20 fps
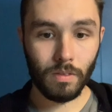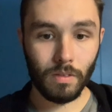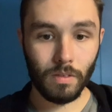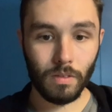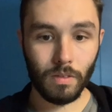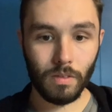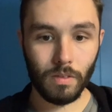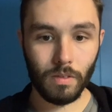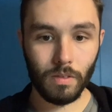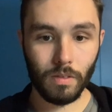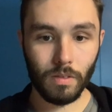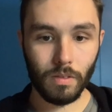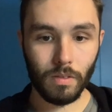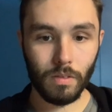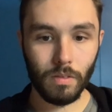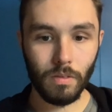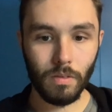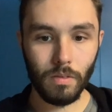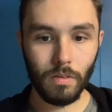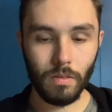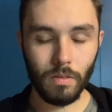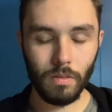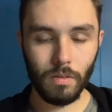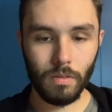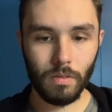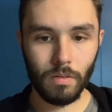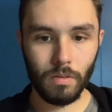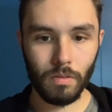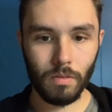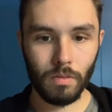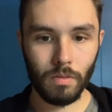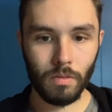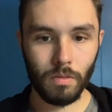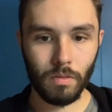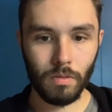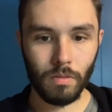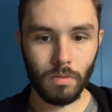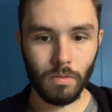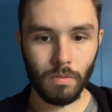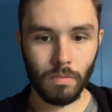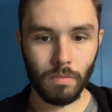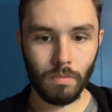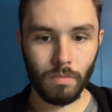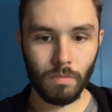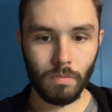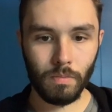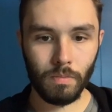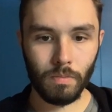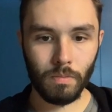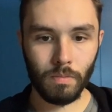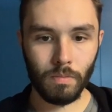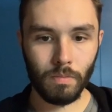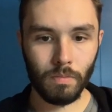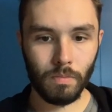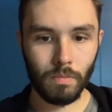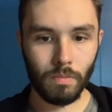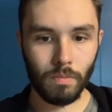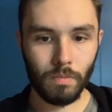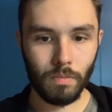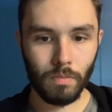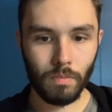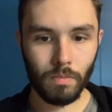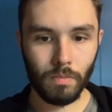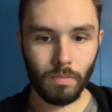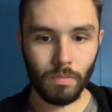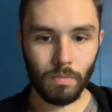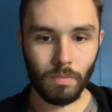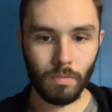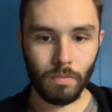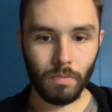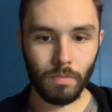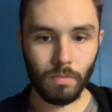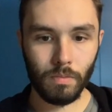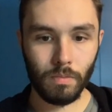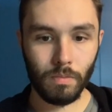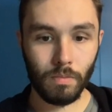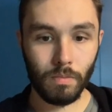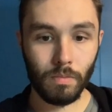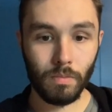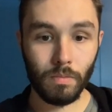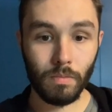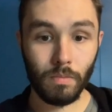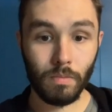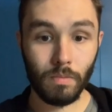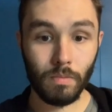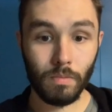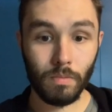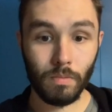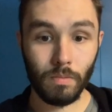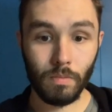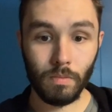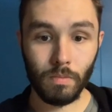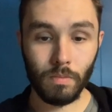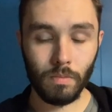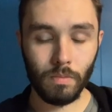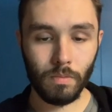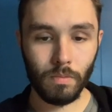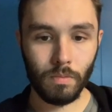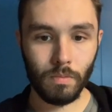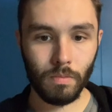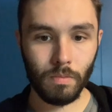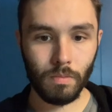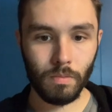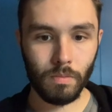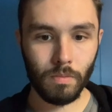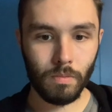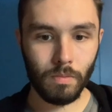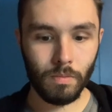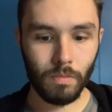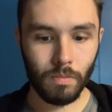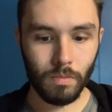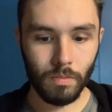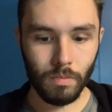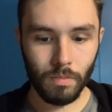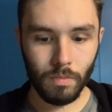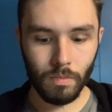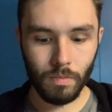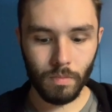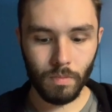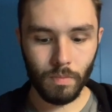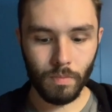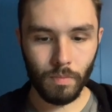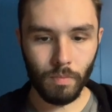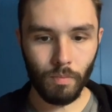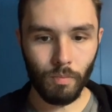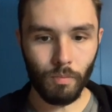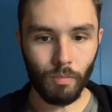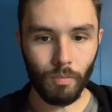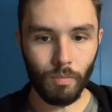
This person isn't speaking.